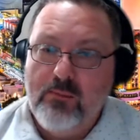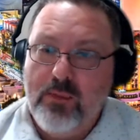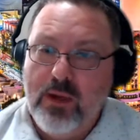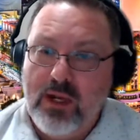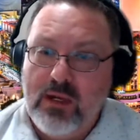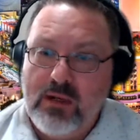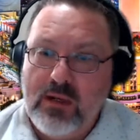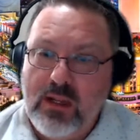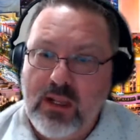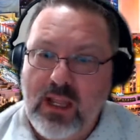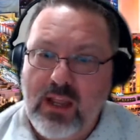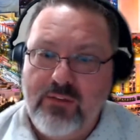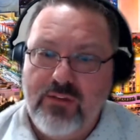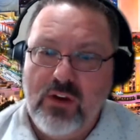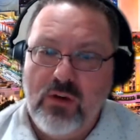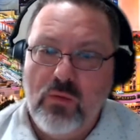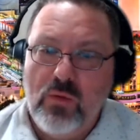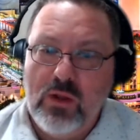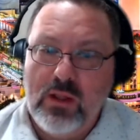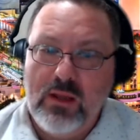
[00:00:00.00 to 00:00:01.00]
But
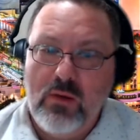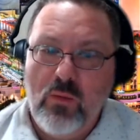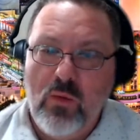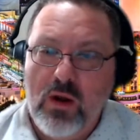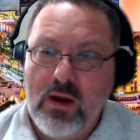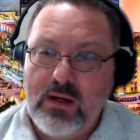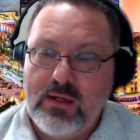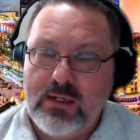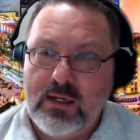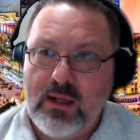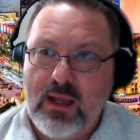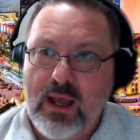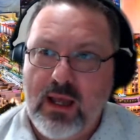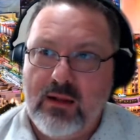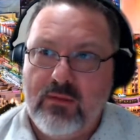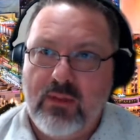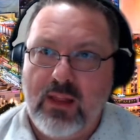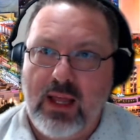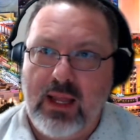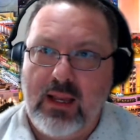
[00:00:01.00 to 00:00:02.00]
if you really wanted to
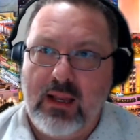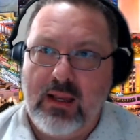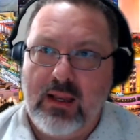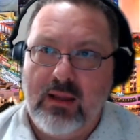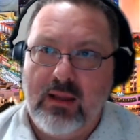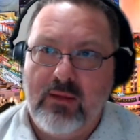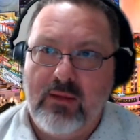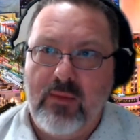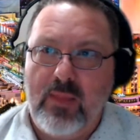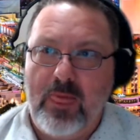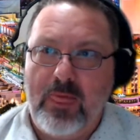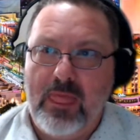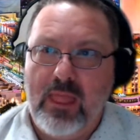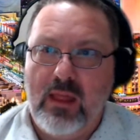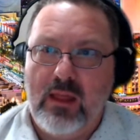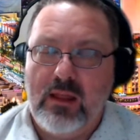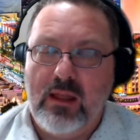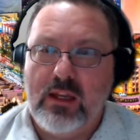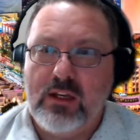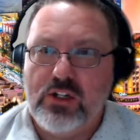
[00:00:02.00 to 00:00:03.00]
kind of like
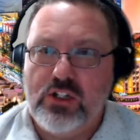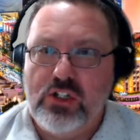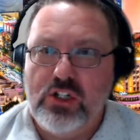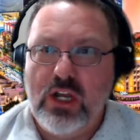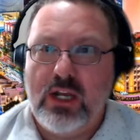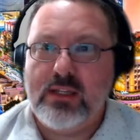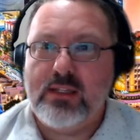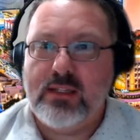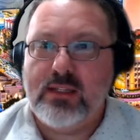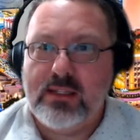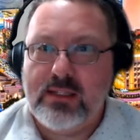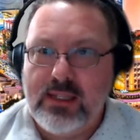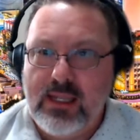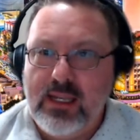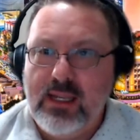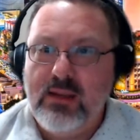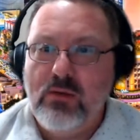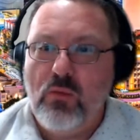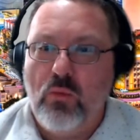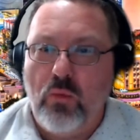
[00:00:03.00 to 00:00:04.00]
just
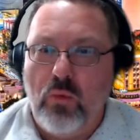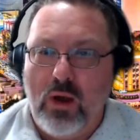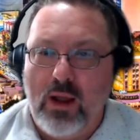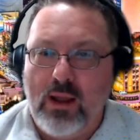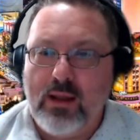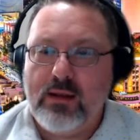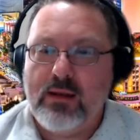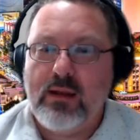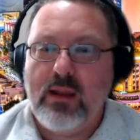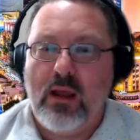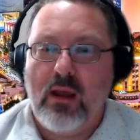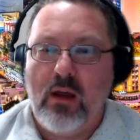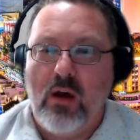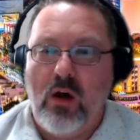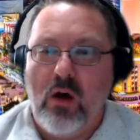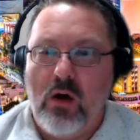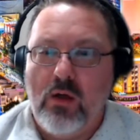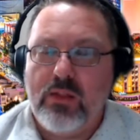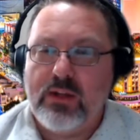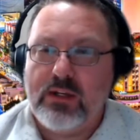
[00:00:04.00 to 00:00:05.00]
see what
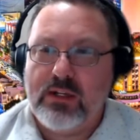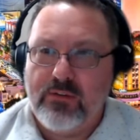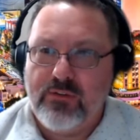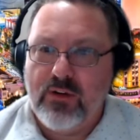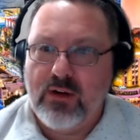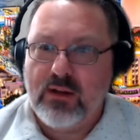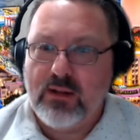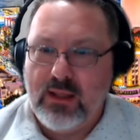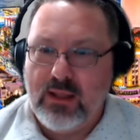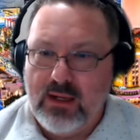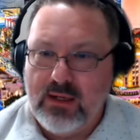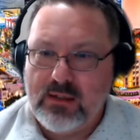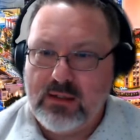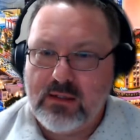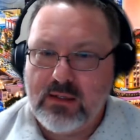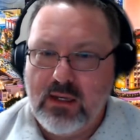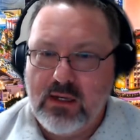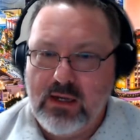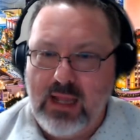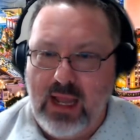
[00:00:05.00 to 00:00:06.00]
all the different
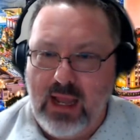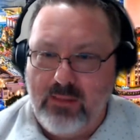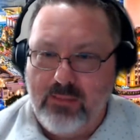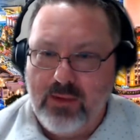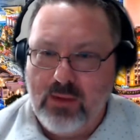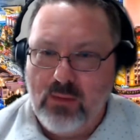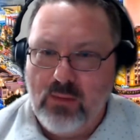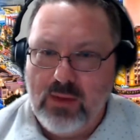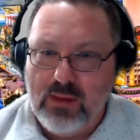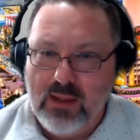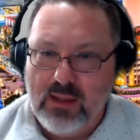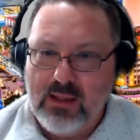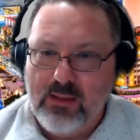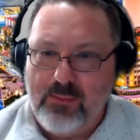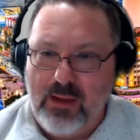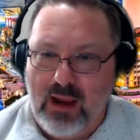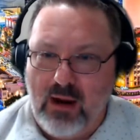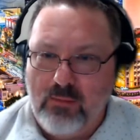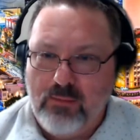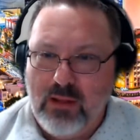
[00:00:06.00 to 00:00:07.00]
things can happen within
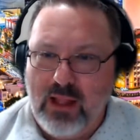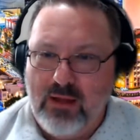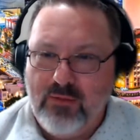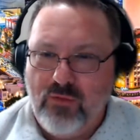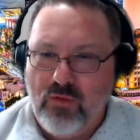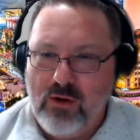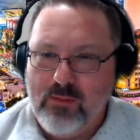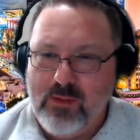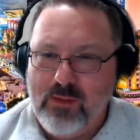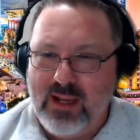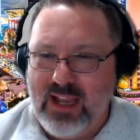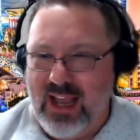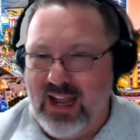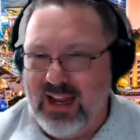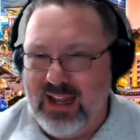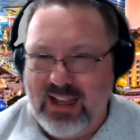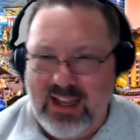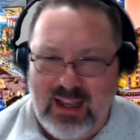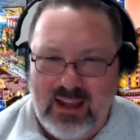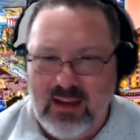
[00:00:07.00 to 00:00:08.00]
the Power Platform and
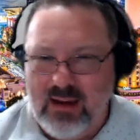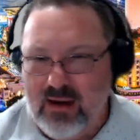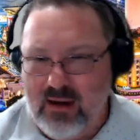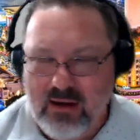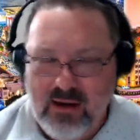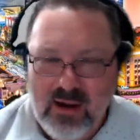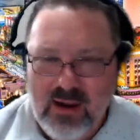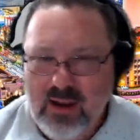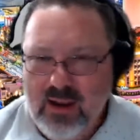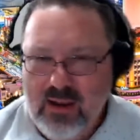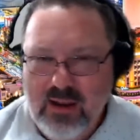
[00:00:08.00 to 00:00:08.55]
kind of get your